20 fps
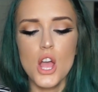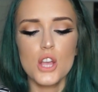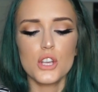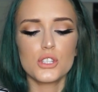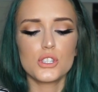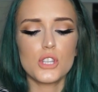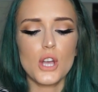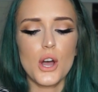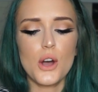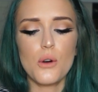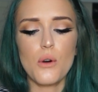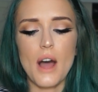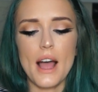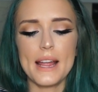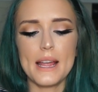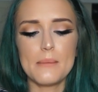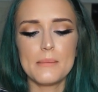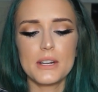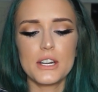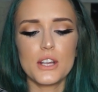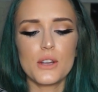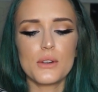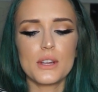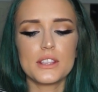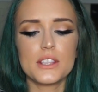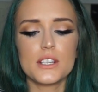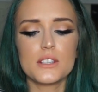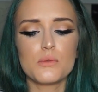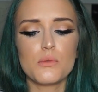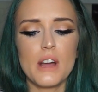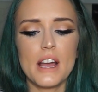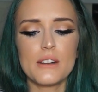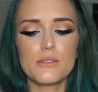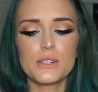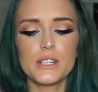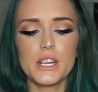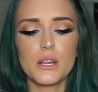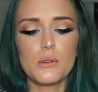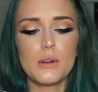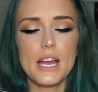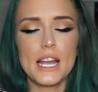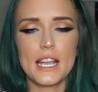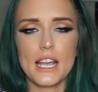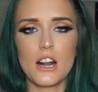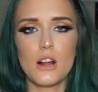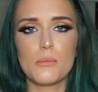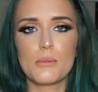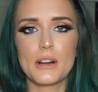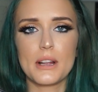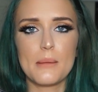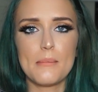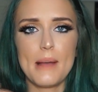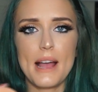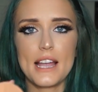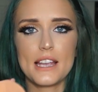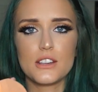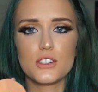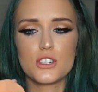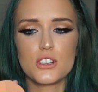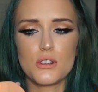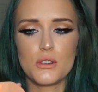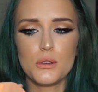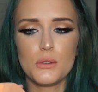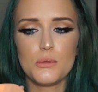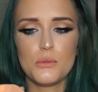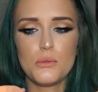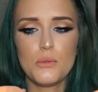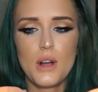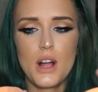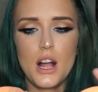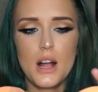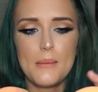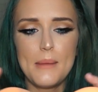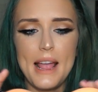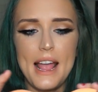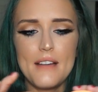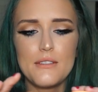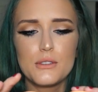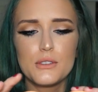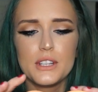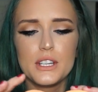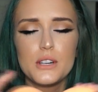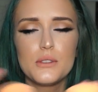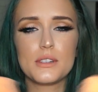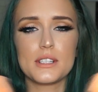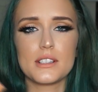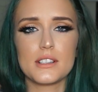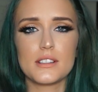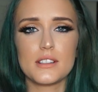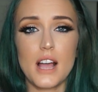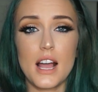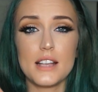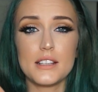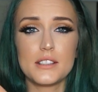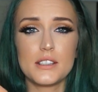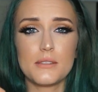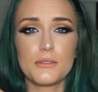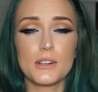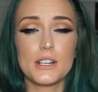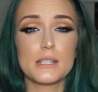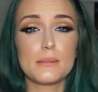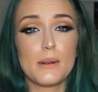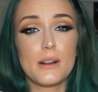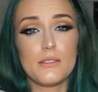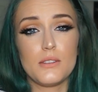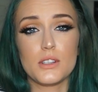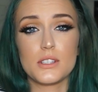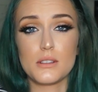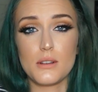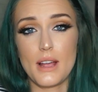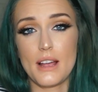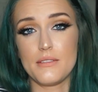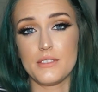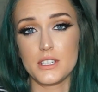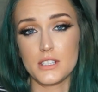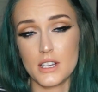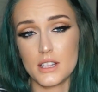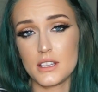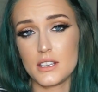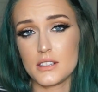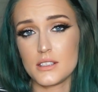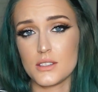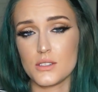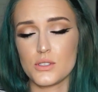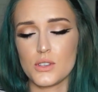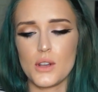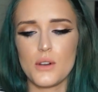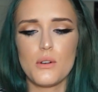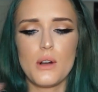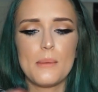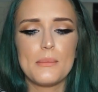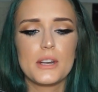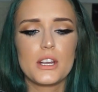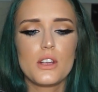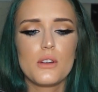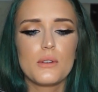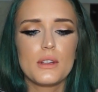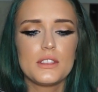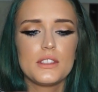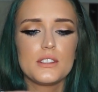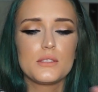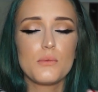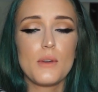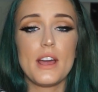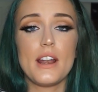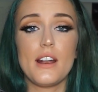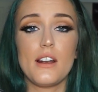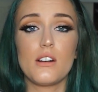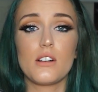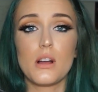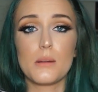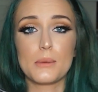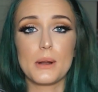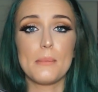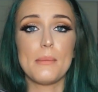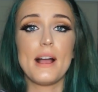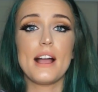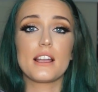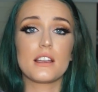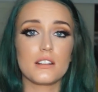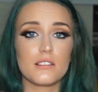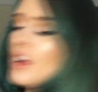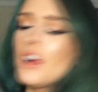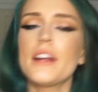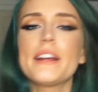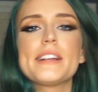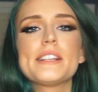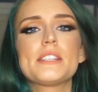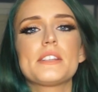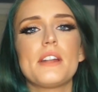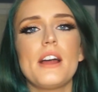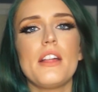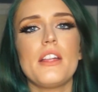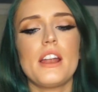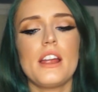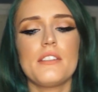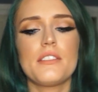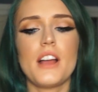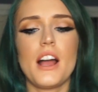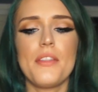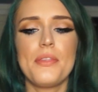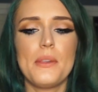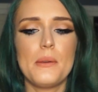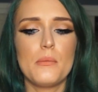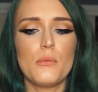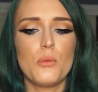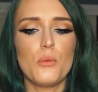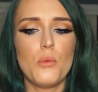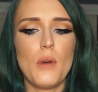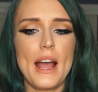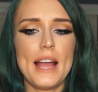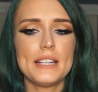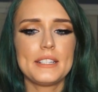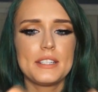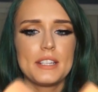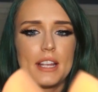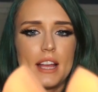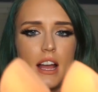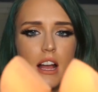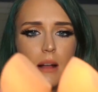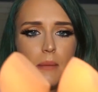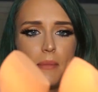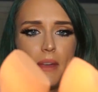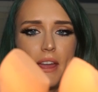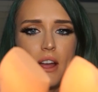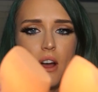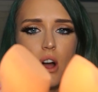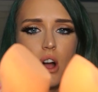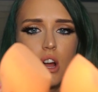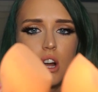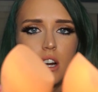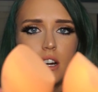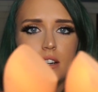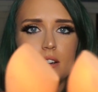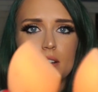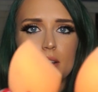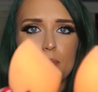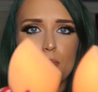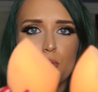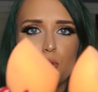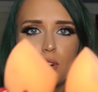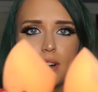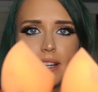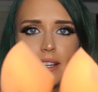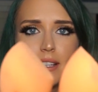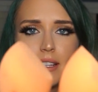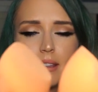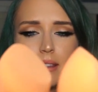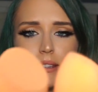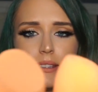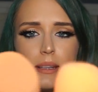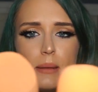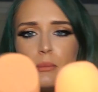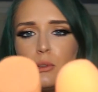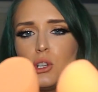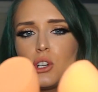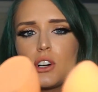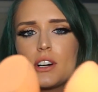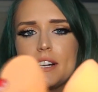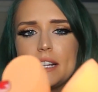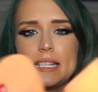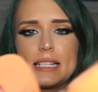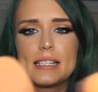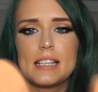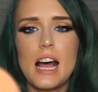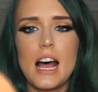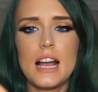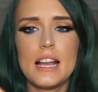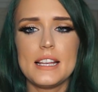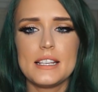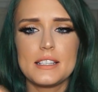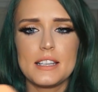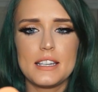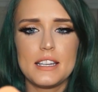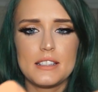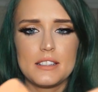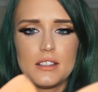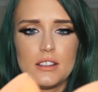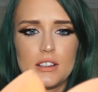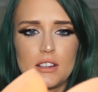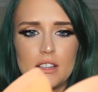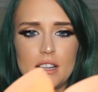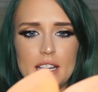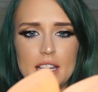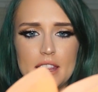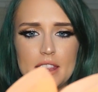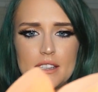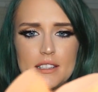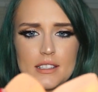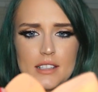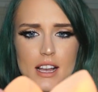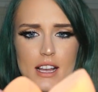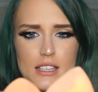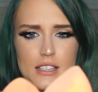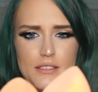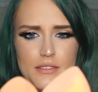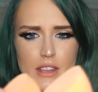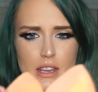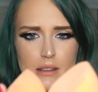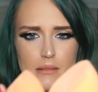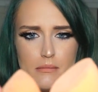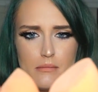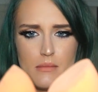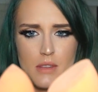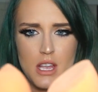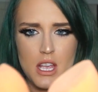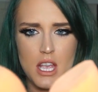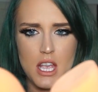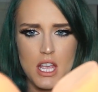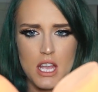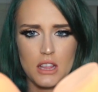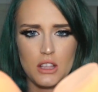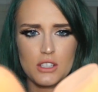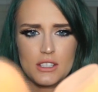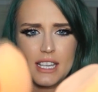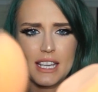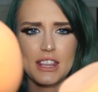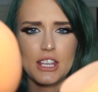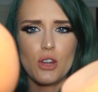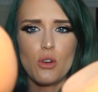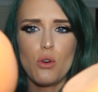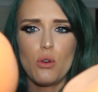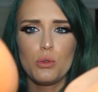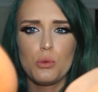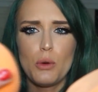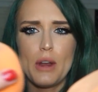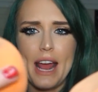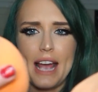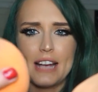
So I am gonna go get these wet really quick and I'll bring them back and show you. I haven't really noticed a size difference, but I've also haven't done this. So I'm gonna go get these wet and I'll come right back. All right, so now that I've got them wet, they are pretty similar in size. It doesn't look like the size of them. Looks like the old one